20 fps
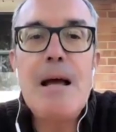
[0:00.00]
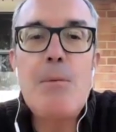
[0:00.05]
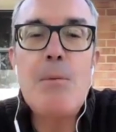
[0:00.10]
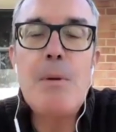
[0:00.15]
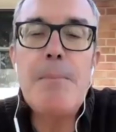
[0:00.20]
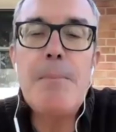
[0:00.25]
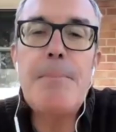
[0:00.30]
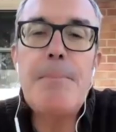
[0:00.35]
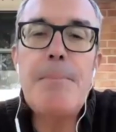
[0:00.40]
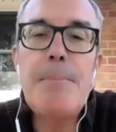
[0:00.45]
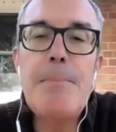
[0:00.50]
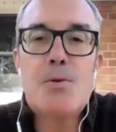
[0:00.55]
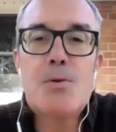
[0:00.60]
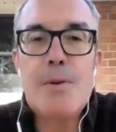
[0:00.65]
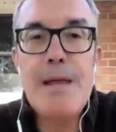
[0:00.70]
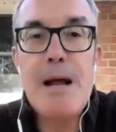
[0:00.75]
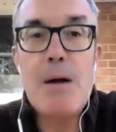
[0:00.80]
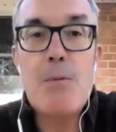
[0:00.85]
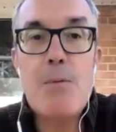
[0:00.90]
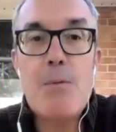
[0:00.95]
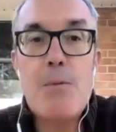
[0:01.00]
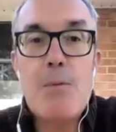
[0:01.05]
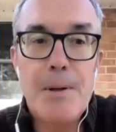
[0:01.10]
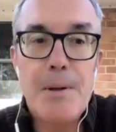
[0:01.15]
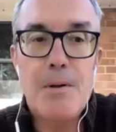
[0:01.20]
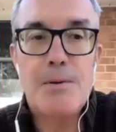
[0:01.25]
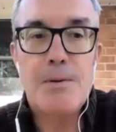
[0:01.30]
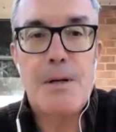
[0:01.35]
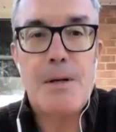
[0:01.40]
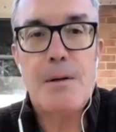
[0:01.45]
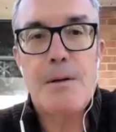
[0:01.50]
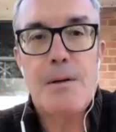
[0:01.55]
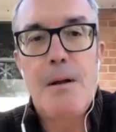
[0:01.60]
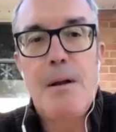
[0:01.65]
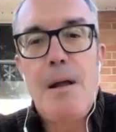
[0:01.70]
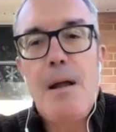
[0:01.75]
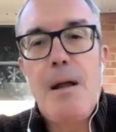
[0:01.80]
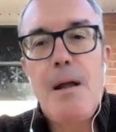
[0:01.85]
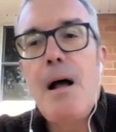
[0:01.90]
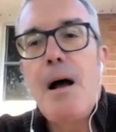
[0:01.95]
that we built, or that we're building,
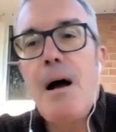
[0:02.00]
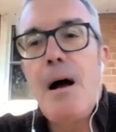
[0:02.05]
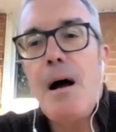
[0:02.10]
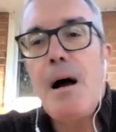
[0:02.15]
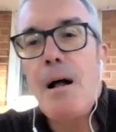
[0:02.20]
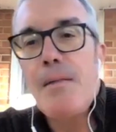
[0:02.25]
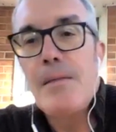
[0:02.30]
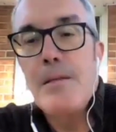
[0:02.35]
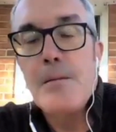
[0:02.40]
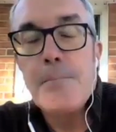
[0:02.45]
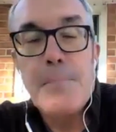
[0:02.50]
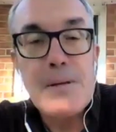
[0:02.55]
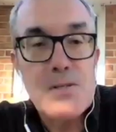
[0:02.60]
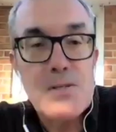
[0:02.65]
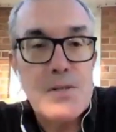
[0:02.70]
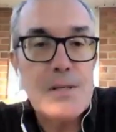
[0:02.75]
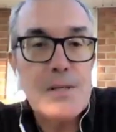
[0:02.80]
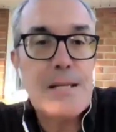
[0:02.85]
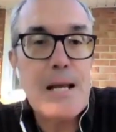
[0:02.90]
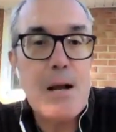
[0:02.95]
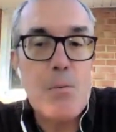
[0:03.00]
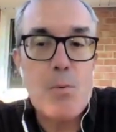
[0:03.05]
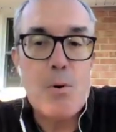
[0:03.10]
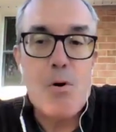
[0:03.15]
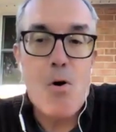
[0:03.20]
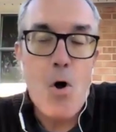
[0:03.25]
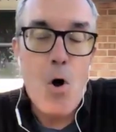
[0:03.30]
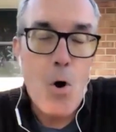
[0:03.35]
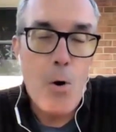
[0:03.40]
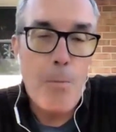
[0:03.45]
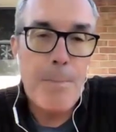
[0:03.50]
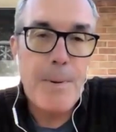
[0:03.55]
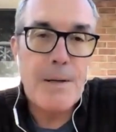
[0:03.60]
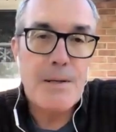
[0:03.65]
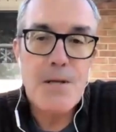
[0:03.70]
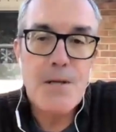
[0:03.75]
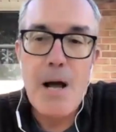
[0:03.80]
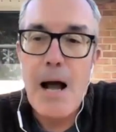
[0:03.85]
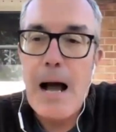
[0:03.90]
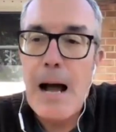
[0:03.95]
uh, the business that we're
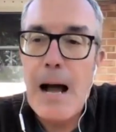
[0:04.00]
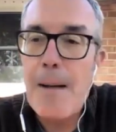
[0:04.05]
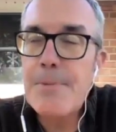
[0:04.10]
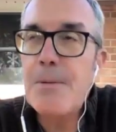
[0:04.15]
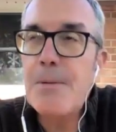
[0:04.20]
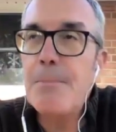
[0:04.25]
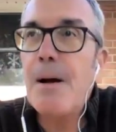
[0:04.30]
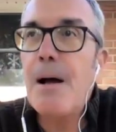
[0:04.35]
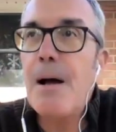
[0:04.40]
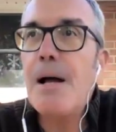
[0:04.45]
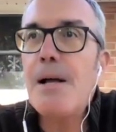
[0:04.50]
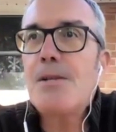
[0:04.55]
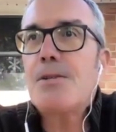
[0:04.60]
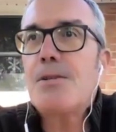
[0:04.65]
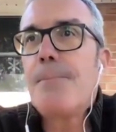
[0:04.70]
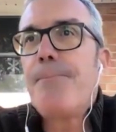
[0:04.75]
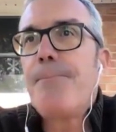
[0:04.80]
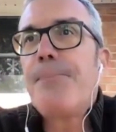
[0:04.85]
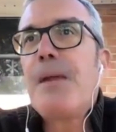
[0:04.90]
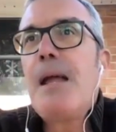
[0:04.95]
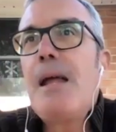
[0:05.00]
hoping to optimize?